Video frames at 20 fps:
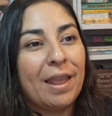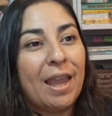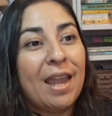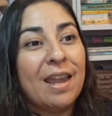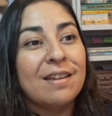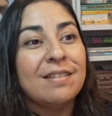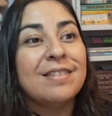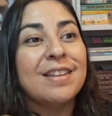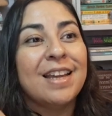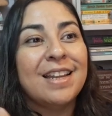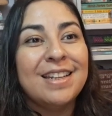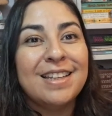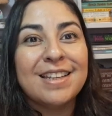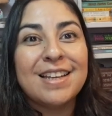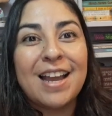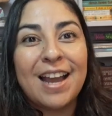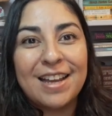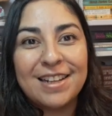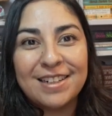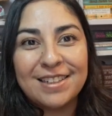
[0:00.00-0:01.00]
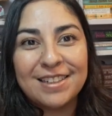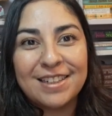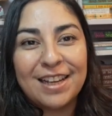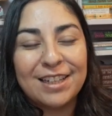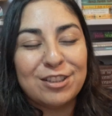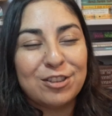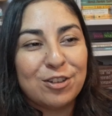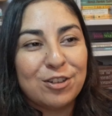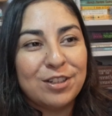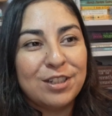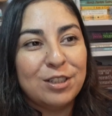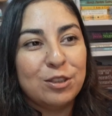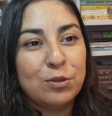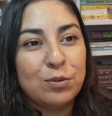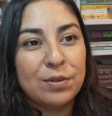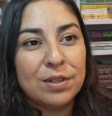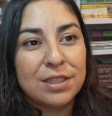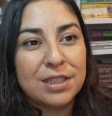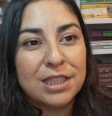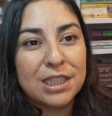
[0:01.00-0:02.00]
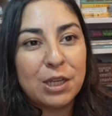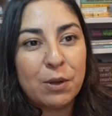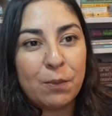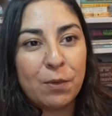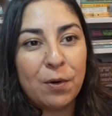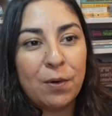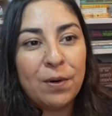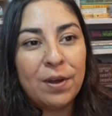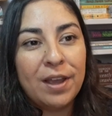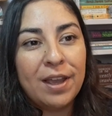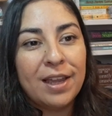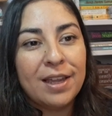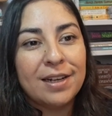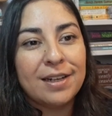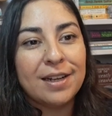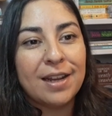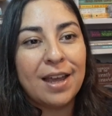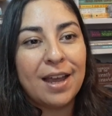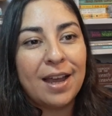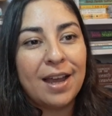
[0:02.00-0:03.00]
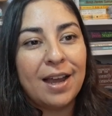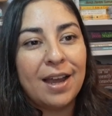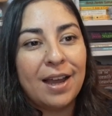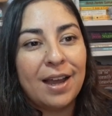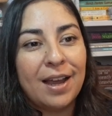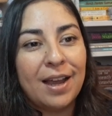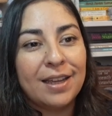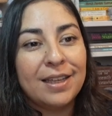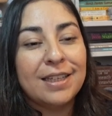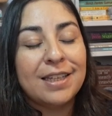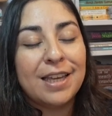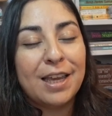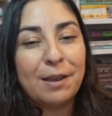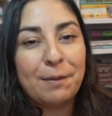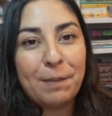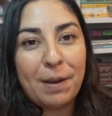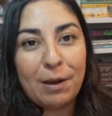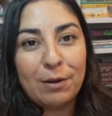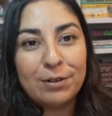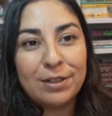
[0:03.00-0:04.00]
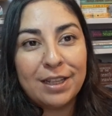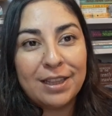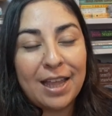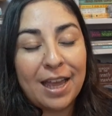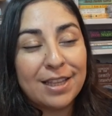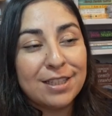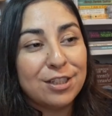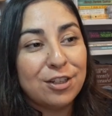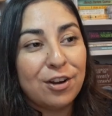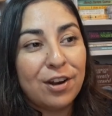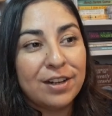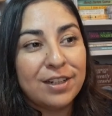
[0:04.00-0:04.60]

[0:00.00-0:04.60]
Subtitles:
and then it kind of got turned into a sequel, and it came out last year.